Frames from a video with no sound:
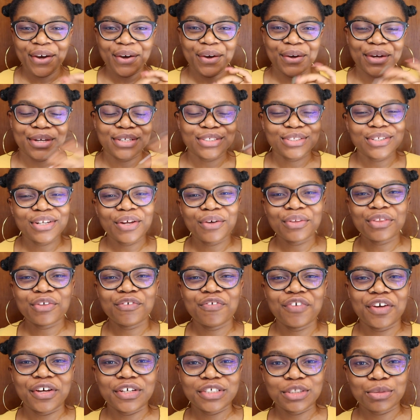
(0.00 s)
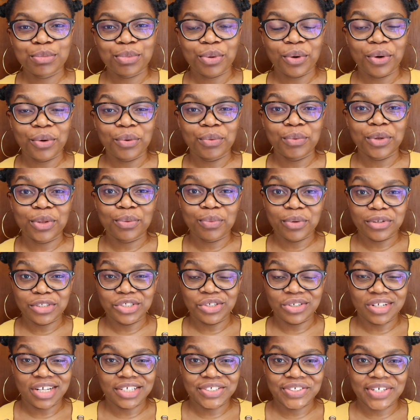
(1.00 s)
Okay, so now the first pro with washing
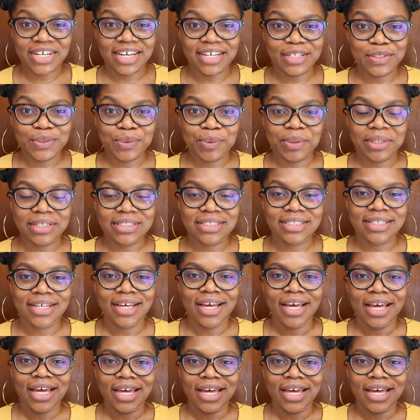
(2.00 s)
your natural hair in twists